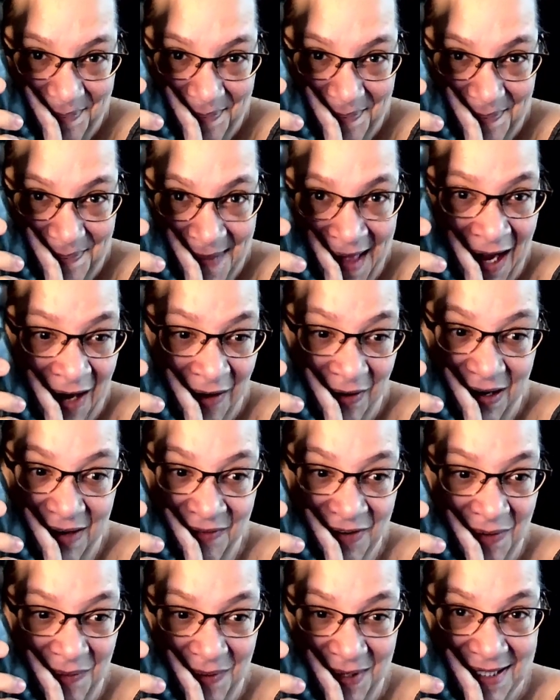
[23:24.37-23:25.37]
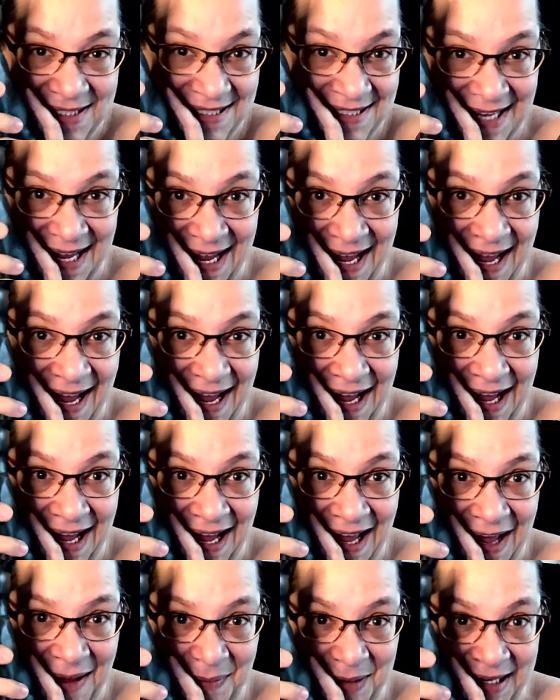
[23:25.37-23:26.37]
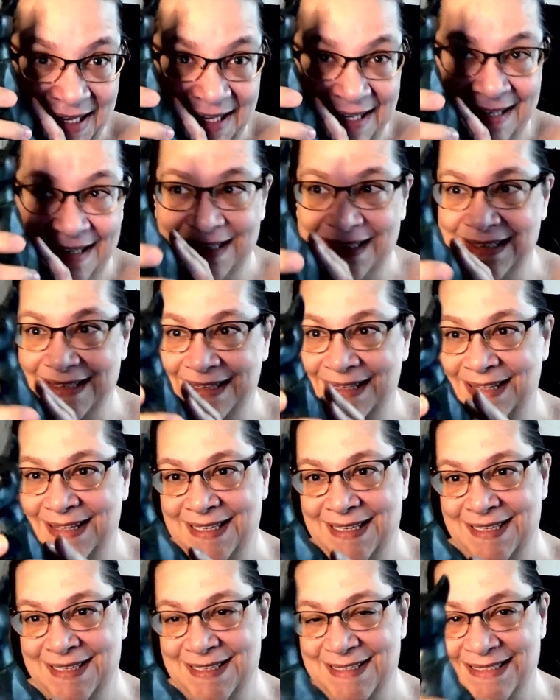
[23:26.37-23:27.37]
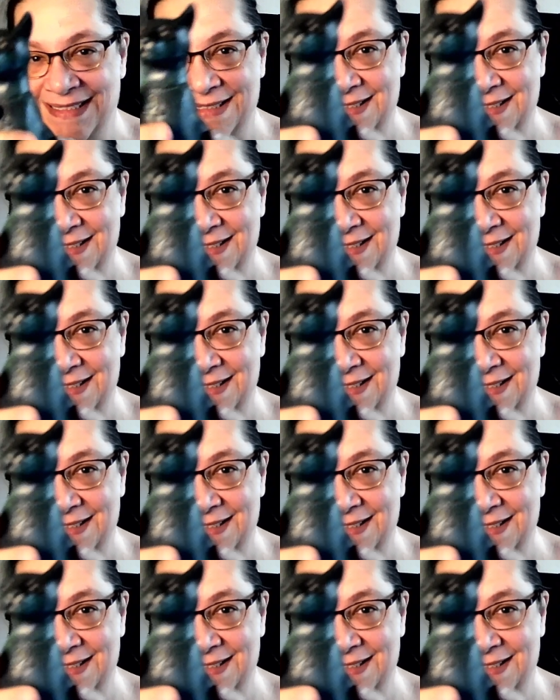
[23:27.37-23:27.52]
I don't even know what to say. I mean, this is